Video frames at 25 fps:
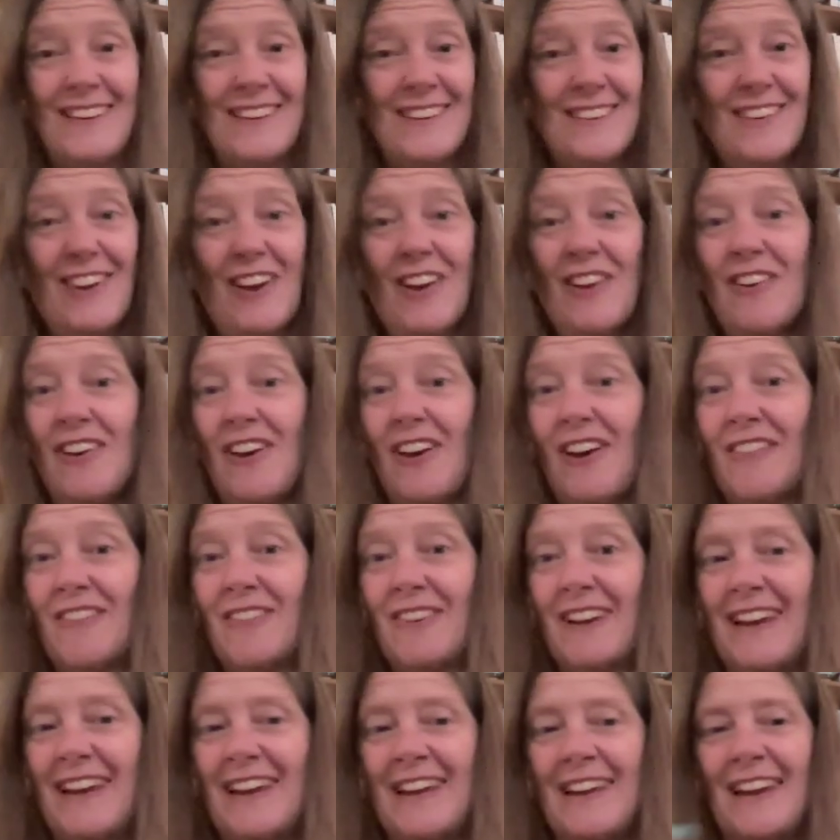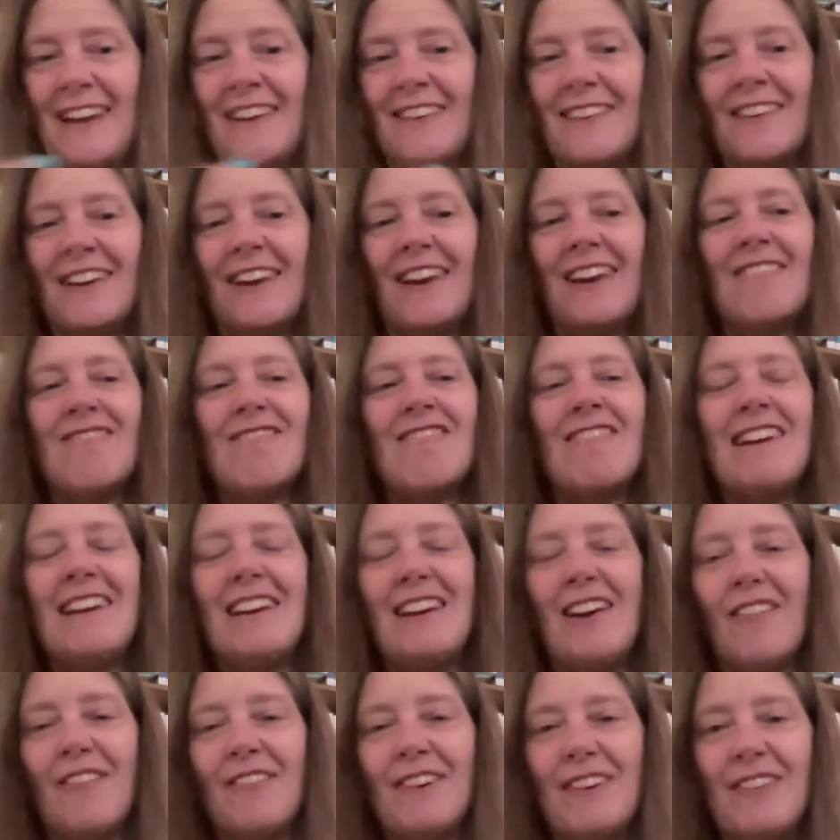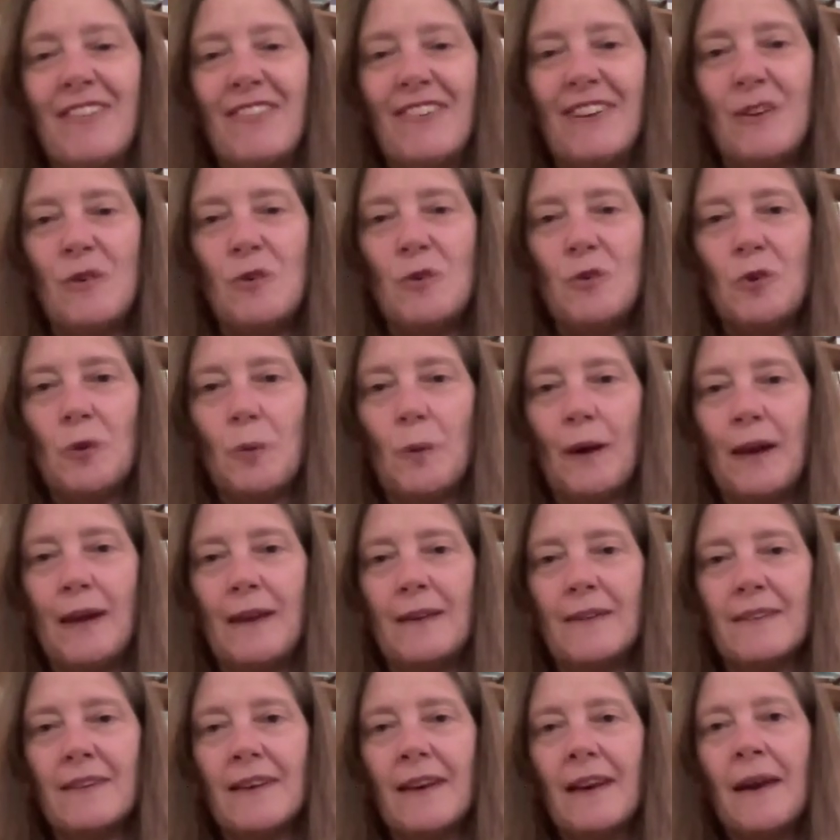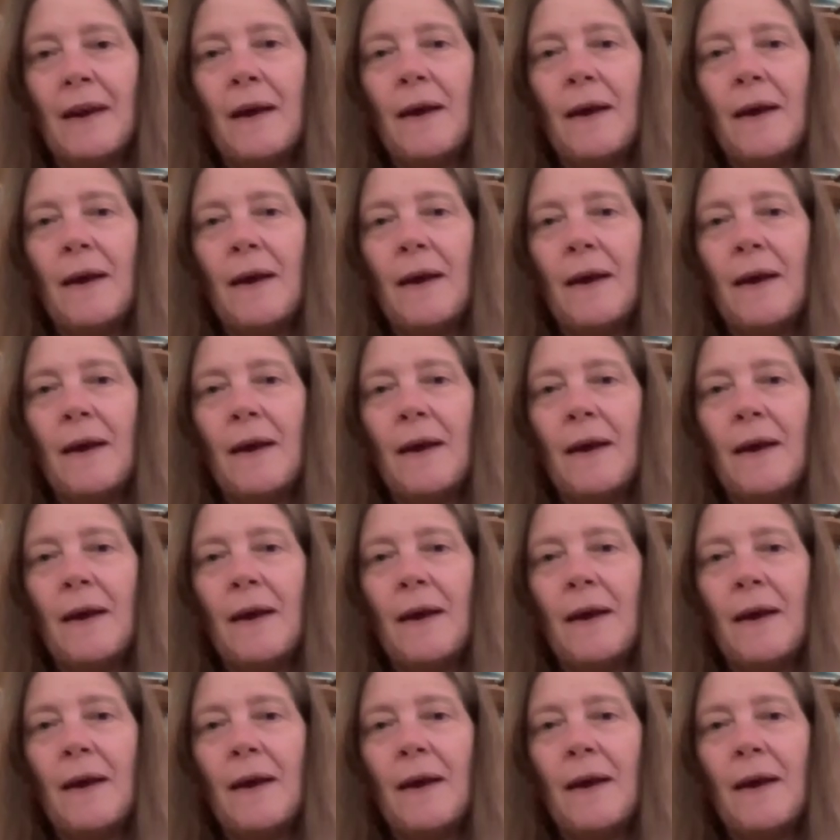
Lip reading: It's so lovely, and there's a really lovely feel to it.